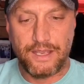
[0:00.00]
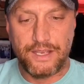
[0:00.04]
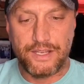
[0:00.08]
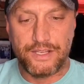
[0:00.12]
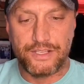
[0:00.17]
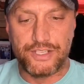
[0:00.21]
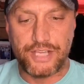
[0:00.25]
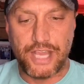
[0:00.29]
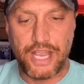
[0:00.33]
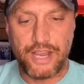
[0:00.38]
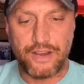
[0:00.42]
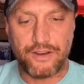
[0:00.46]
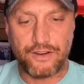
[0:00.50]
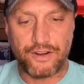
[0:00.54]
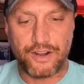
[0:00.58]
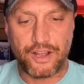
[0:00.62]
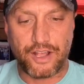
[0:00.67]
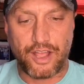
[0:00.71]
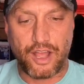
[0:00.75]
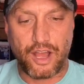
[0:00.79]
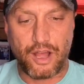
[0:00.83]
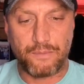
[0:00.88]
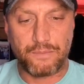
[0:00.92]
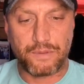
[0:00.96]
Jaeger, an
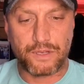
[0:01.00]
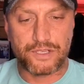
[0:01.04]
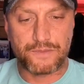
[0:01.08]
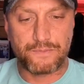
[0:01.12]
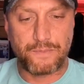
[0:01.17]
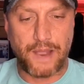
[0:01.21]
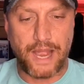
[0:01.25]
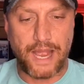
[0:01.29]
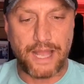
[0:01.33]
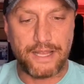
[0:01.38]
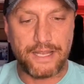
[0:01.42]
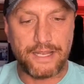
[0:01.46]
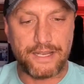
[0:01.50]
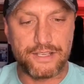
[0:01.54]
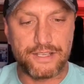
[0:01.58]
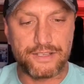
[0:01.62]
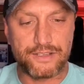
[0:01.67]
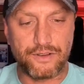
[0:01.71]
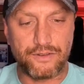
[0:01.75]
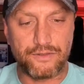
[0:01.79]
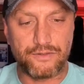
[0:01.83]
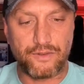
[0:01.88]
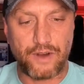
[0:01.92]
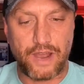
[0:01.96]
accomplished pilot in his
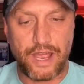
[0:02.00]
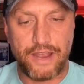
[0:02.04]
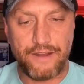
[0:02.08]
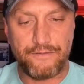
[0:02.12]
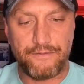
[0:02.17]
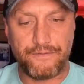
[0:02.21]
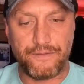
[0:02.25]
own right,